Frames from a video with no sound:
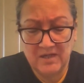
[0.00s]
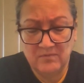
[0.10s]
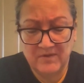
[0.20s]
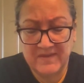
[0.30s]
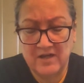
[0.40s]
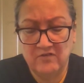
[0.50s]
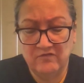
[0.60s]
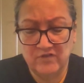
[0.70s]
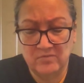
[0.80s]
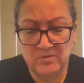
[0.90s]
without
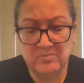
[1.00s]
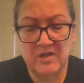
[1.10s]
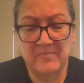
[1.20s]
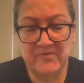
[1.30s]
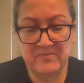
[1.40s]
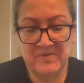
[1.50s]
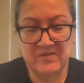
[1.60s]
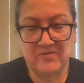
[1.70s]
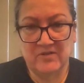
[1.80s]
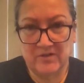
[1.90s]
verbal prompts from the
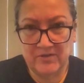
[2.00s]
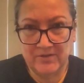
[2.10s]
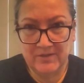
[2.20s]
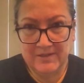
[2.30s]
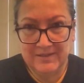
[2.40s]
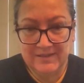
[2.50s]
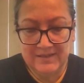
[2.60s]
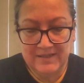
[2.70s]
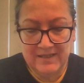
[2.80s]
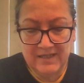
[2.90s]
instructor.
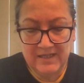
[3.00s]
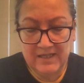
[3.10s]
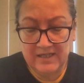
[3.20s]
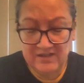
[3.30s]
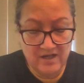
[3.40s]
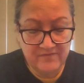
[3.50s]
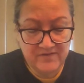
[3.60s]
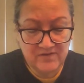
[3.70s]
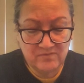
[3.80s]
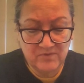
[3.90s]

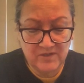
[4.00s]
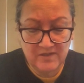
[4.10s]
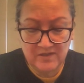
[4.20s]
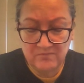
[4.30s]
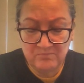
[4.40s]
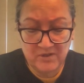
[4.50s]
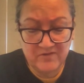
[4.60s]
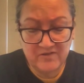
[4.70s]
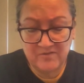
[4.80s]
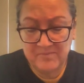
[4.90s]
Novice would
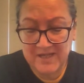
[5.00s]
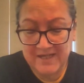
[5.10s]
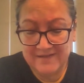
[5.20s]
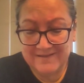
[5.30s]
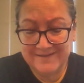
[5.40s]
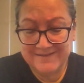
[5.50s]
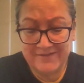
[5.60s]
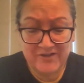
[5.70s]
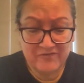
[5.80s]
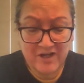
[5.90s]
participate
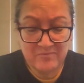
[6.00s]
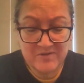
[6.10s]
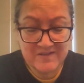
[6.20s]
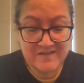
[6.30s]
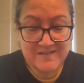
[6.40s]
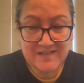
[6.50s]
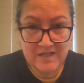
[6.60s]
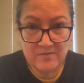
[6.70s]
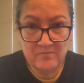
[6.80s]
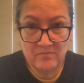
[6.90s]
75% of the
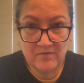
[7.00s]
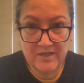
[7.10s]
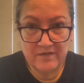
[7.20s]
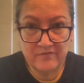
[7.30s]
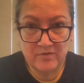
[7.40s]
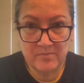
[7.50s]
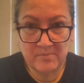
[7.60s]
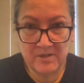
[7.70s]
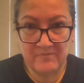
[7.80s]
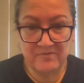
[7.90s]
time without verbal
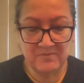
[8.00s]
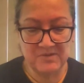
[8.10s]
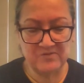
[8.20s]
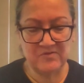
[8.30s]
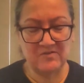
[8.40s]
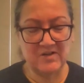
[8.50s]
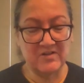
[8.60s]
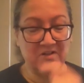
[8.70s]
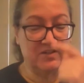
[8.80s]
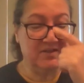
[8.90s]
prompts from the
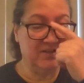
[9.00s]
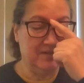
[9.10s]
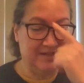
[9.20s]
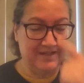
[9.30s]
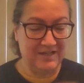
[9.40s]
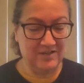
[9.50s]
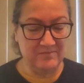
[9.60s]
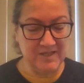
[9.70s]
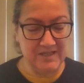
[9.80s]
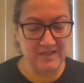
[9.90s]
instructor.
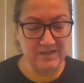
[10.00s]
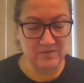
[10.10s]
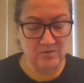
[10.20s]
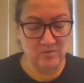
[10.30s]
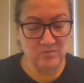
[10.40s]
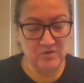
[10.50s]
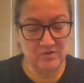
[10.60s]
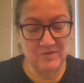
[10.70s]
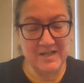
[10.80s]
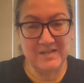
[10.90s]
Intermediate would
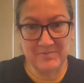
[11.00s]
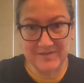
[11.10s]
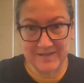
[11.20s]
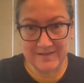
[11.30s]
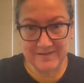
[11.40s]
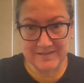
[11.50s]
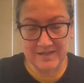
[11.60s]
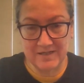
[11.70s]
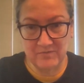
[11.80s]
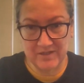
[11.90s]
do 90% of the
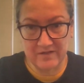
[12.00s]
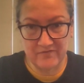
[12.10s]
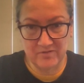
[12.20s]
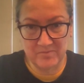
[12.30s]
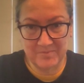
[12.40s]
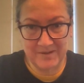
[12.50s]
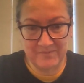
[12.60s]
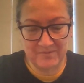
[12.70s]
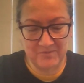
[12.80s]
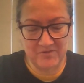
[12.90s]
time without verbal prompts
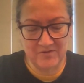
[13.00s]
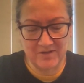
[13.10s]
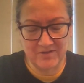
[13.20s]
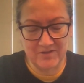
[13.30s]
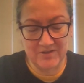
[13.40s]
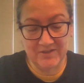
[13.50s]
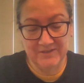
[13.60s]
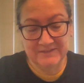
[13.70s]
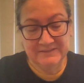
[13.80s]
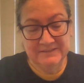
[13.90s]
from instructor.
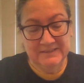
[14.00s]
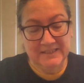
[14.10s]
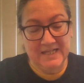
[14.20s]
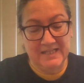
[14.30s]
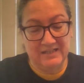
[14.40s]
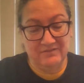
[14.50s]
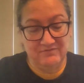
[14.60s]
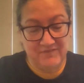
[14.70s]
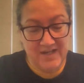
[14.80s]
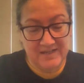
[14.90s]
And the
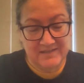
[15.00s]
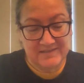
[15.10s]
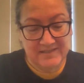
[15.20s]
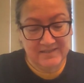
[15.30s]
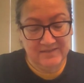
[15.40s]
advanced